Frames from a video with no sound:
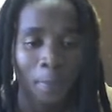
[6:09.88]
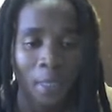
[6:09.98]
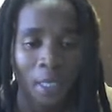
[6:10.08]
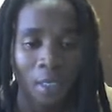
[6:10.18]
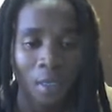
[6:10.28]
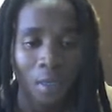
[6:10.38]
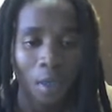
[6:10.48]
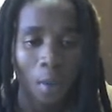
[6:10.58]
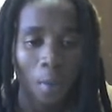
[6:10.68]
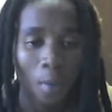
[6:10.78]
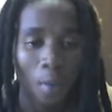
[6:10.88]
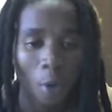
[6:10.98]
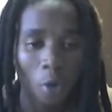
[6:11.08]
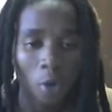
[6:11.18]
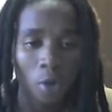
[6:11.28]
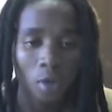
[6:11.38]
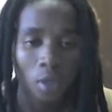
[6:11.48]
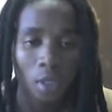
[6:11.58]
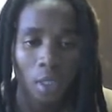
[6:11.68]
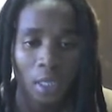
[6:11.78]
B, more
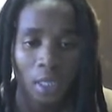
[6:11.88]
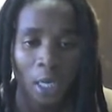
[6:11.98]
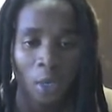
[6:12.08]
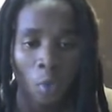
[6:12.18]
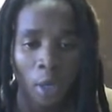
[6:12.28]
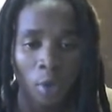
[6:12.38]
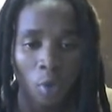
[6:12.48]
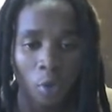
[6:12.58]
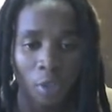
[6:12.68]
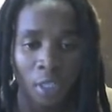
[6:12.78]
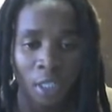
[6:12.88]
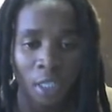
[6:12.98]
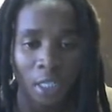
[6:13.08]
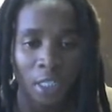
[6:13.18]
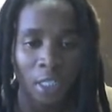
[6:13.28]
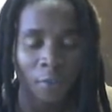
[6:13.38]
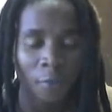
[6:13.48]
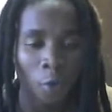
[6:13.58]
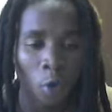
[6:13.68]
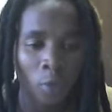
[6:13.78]
than one author is
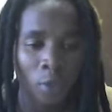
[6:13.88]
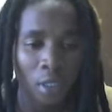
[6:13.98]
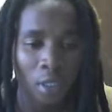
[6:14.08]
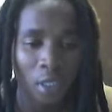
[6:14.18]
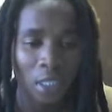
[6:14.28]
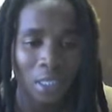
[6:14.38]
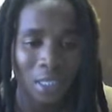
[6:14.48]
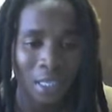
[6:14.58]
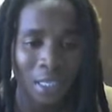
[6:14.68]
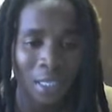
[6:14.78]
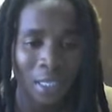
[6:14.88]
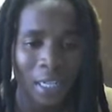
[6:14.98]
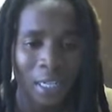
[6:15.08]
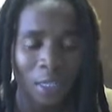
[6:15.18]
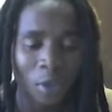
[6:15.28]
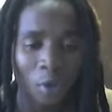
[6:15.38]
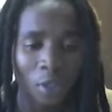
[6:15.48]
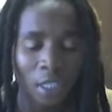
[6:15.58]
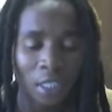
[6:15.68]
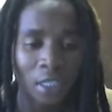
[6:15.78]
involved. C, the
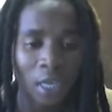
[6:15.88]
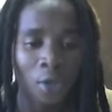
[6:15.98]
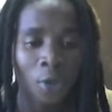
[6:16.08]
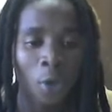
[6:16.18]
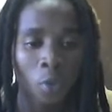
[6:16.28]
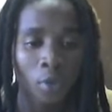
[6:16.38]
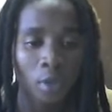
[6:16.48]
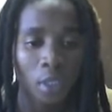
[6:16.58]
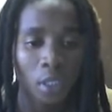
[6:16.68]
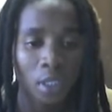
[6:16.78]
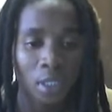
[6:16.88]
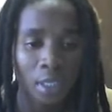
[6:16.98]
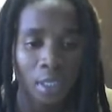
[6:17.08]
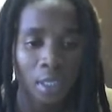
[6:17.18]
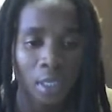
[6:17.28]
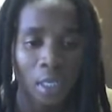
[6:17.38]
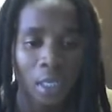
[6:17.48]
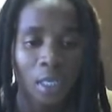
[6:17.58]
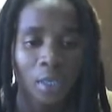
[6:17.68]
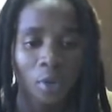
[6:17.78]
author is unknown. D,
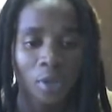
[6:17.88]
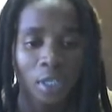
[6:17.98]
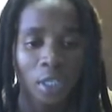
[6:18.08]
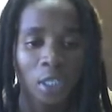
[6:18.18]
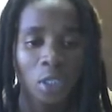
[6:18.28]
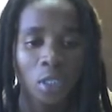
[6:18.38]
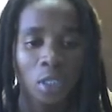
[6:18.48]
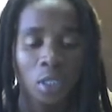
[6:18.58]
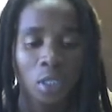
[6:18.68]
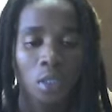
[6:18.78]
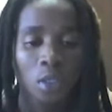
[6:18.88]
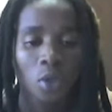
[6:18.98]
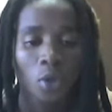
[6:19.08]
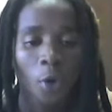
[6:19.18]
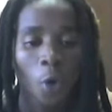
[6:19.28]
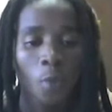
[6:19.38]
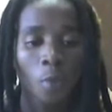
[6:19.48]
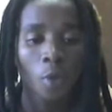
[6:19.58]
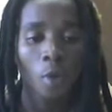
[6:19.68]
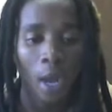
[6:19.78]
the author is no
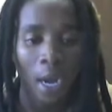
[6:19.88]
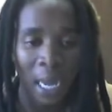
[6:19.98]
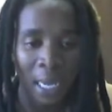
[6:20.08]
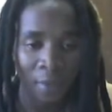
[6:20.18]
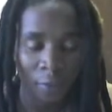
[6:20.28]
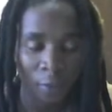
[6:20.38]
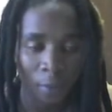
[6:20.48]
more alive.